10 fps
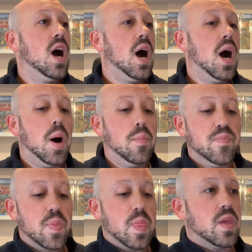
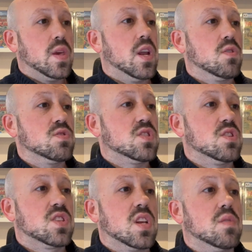
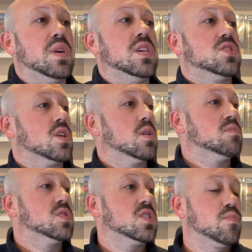There's going to be
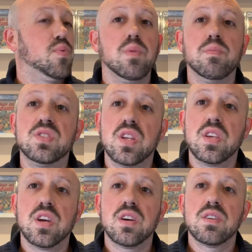some disappointments in
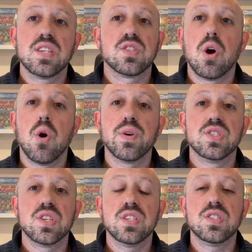here, as there
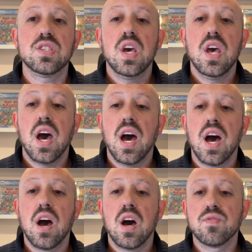always is.
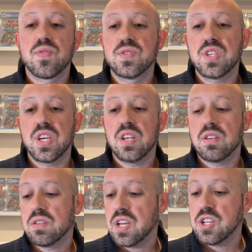
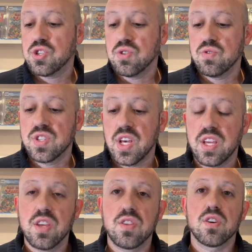Unforeseen issues that
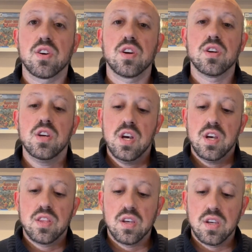either
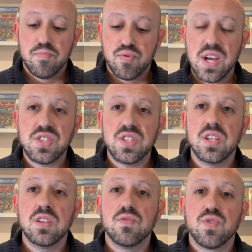the
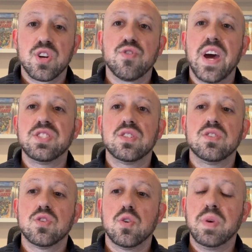pressing
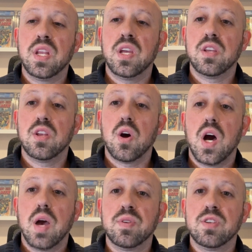regressed, so meaning,
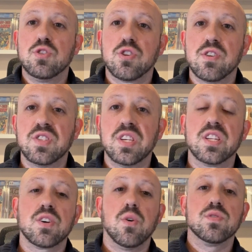I'm in New Jersey,
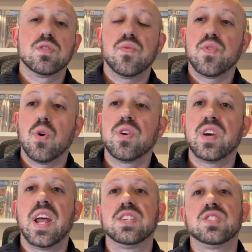it's going to
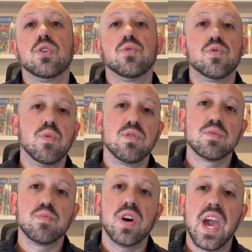Florida, it has to go through
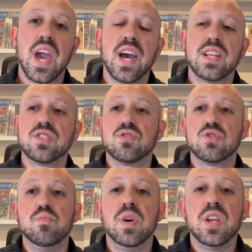multiple hands, there's
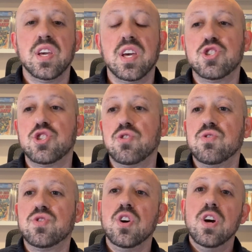humidity
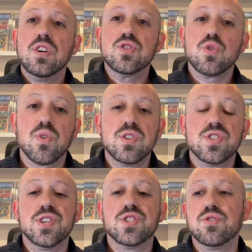issues,
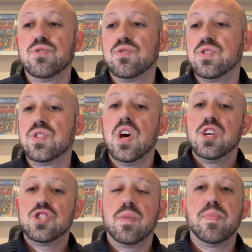storage issues,
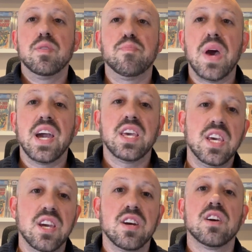shipping it back
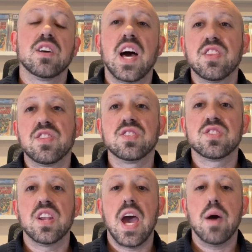here. A lot of things
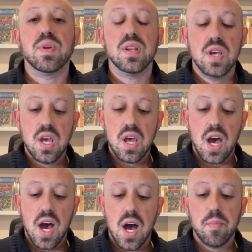can happen.
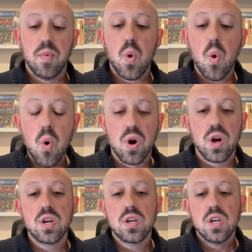
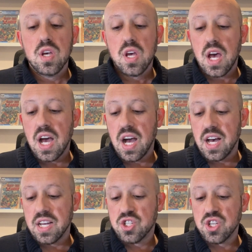Or
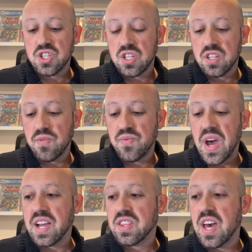just the
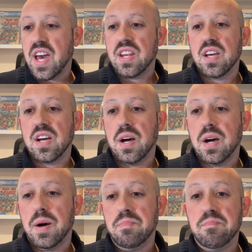fact that,
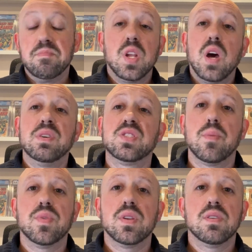I missed
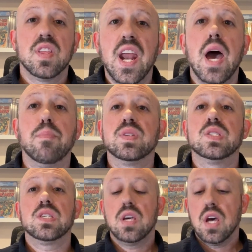something, and that
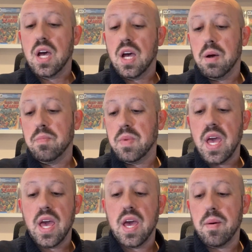happens.
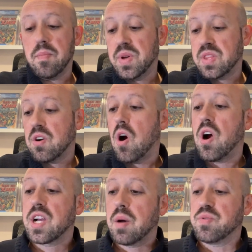But there
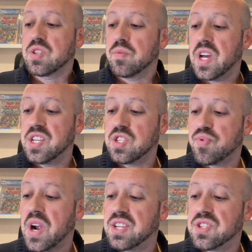are a couple nice
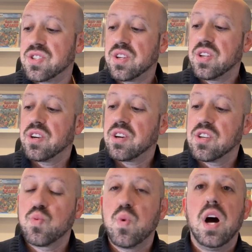surprises in here
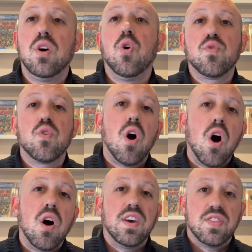as well.
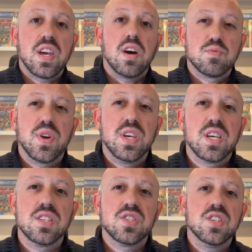Overall, I think I was pretty
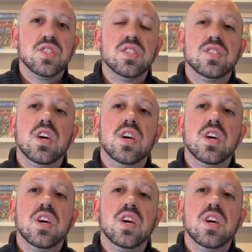consistent.